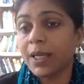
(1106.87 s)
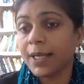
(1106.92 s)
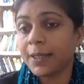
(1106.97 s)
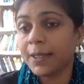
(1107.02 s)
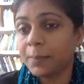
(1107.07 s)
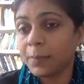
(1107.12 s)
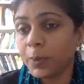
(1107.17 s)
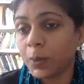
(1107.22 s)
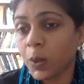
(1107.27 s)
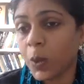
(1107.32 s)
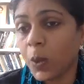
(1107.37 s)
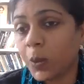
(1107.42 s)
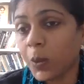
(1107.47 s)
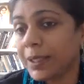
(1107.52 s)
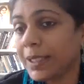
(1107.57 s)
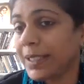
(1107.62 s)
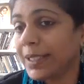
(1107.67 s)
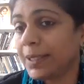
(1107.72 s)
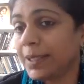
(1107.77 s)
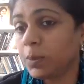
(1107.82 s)
and
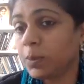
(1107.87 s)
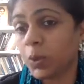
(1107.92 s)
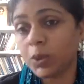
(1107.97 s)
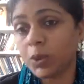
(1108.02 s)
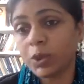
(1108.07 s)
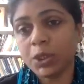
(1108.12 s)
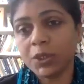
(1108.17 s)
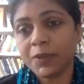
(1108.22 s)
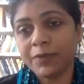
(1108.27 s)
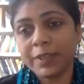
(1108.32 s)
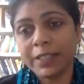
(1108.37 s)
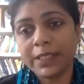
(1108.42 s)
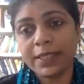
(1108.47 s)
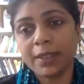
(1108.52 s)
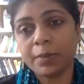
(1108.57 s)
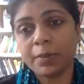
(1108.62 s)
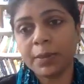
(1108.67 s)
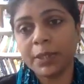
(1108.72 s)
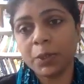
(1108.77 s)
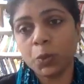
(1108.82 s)
broadly most of it
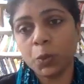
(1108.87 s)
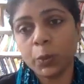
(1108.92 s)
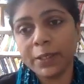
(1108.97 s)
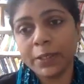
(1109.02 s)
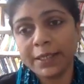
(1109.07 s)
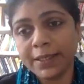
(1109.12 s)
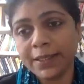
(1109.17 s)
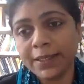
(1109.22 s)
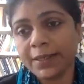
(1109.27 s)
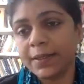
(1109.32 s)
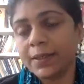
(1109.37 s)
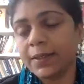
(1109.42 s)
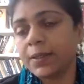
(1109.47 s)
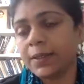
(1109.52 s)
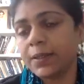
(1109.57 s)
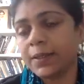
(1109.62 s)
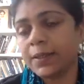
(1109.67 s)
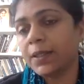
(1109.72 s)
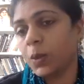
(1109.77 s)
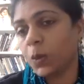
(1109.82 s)
coming
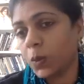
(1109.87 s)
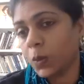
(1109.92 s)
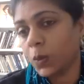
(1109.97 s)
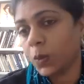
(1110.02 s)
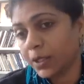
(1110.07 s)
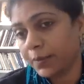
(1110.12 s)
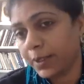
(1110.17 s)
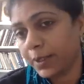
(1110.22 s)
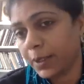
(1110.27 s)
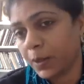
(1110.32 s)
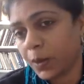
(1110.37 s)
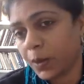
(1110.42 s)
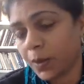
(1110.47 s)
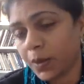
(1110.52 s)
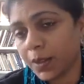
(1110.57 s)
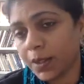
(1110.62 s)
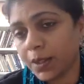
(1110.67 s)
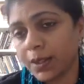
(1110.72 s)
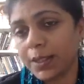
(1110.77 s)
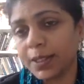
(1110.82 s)
within what we
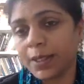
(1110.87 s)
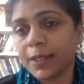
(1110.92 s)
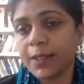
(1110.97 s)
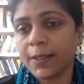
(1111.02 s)
call